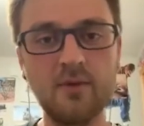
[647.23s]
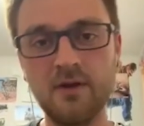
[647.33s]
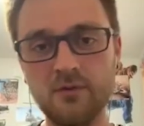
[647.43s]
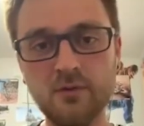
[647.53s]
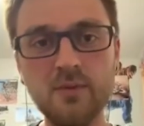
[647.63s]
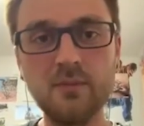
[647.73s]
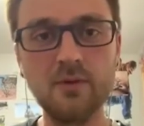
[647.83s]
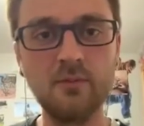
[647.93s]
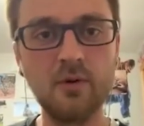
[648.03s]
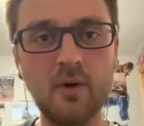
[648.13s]
I knew the people
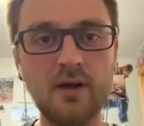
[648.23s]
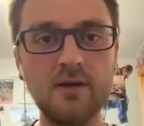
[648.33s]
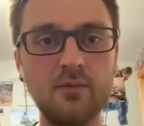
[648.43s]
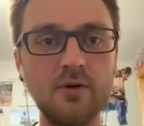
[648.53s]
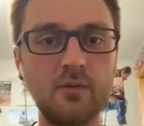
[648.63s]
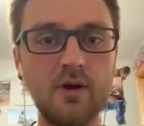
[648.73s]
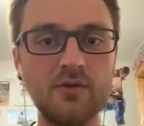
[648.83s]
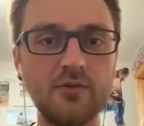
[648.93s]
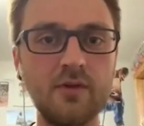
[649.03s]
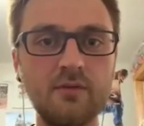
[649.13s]
in Milwaukee pretty well,
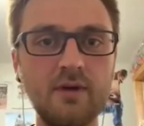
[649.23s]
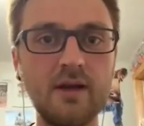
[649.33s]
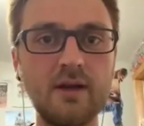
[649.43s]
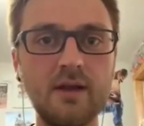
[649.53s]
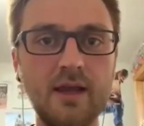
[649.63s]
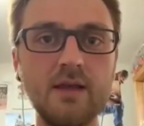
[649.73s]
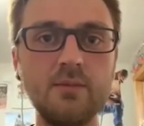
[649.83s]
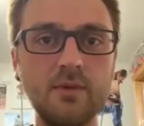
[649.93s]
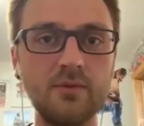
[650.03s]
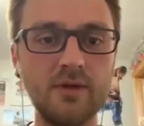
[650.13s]
so they invited 8
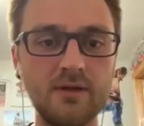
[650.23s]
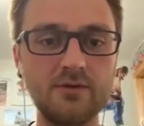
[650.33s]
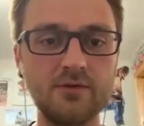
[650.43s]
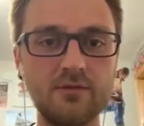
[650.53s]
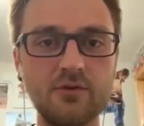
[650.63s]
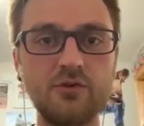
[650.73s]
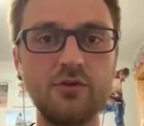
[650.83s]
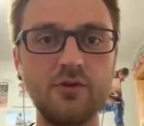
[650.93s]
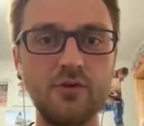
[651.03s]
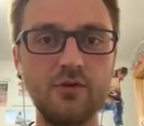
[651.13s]
people out the first
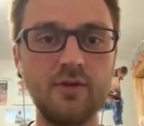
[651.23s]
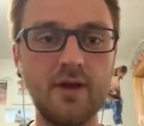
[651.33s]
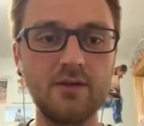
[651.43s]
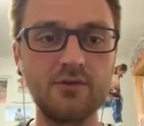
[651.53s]
year to do that.